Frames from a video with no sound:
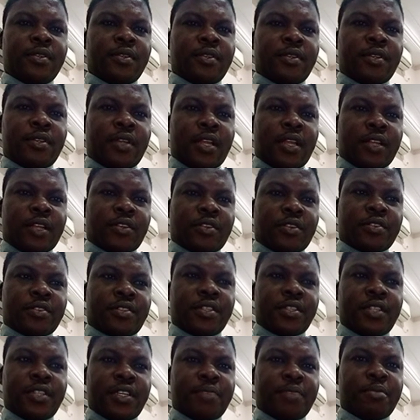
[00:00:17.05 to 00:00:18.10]
Let us
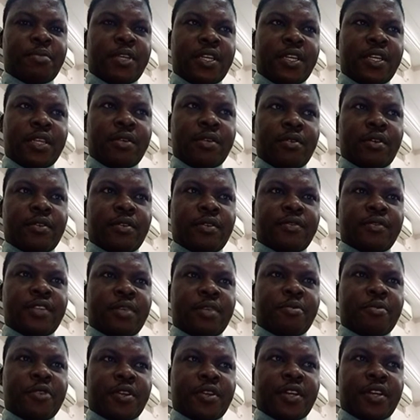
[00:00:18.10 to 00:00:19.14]
see the meaning of
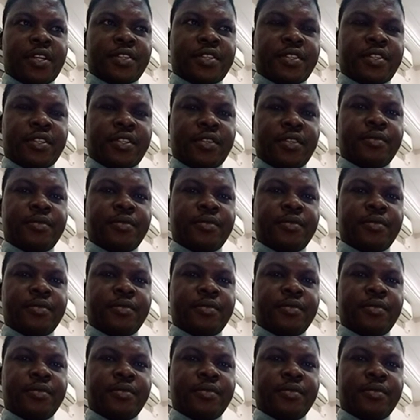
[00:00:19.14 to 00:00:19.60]
democracy.